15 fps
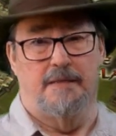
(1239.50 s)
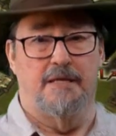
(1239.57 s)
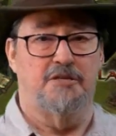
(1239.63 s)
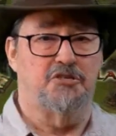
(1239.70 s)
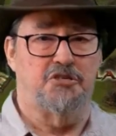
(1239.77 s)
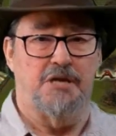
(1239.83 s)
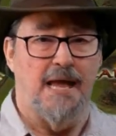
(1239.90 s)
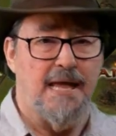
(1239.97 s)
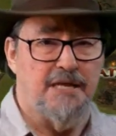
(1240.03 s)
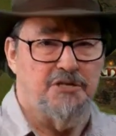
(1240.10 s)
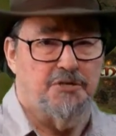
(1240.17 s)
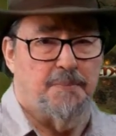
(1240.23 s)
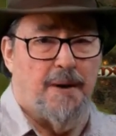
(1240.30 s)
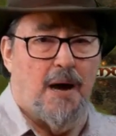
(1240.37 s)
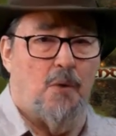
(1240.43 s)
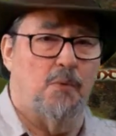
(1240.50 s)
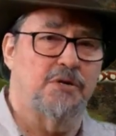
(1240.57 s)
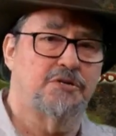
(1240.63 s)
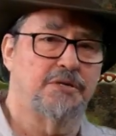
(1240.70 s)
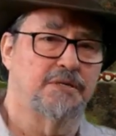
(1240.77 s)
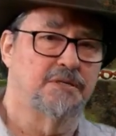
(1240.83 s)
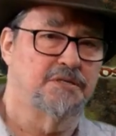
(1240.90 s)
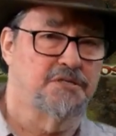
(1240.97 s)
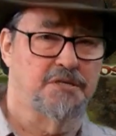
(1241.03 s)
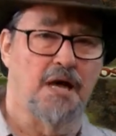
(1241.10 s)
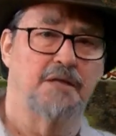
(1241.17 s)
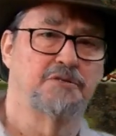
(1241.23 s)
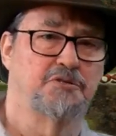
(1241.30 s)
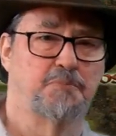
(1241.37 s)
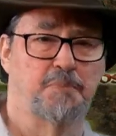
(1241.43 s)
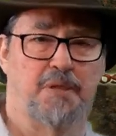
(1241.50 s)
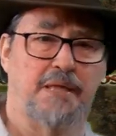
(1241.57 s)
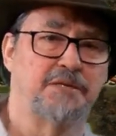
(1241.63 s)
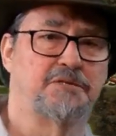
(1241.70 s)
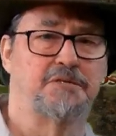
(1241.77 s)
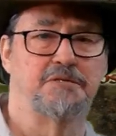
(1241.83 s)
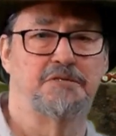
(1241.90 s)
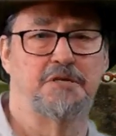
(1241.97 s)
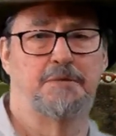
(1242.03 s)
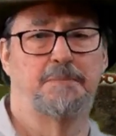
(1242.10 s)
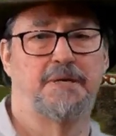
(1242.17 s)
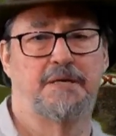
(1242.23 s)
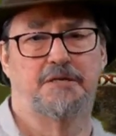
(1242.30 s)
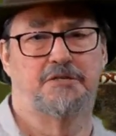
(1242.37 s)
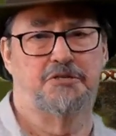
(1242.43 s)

The exchange about wishing his son's places had been